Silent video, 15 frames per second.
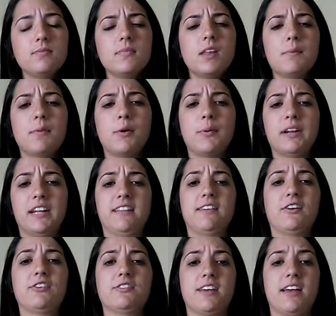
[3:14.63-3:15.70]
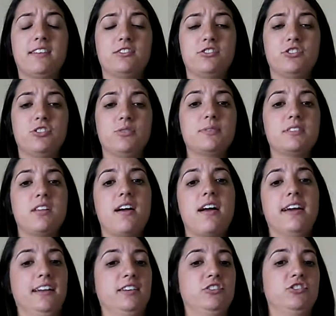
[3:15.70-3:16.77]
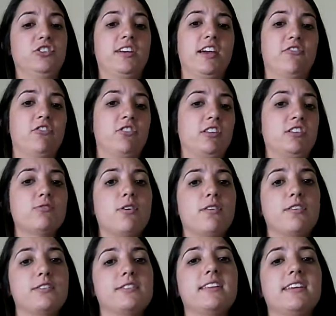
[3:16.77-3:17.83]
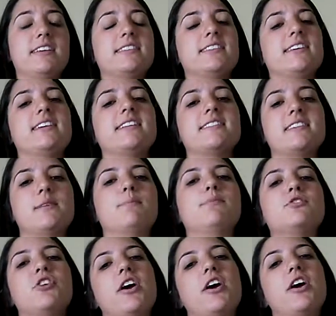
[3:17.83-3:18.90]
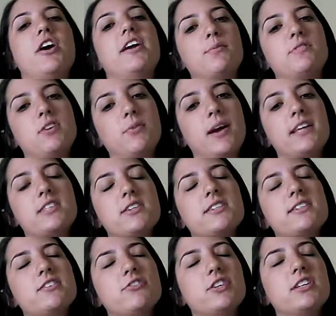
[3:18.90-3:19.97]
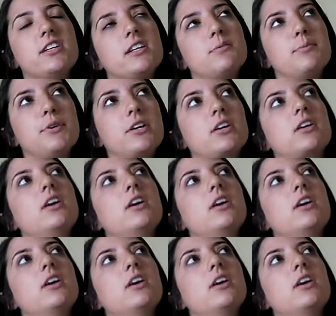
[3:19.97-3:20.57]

But when he learns that she was lying and she can't really do all those things, he ends up trying to help Snow White. So it's a really good book.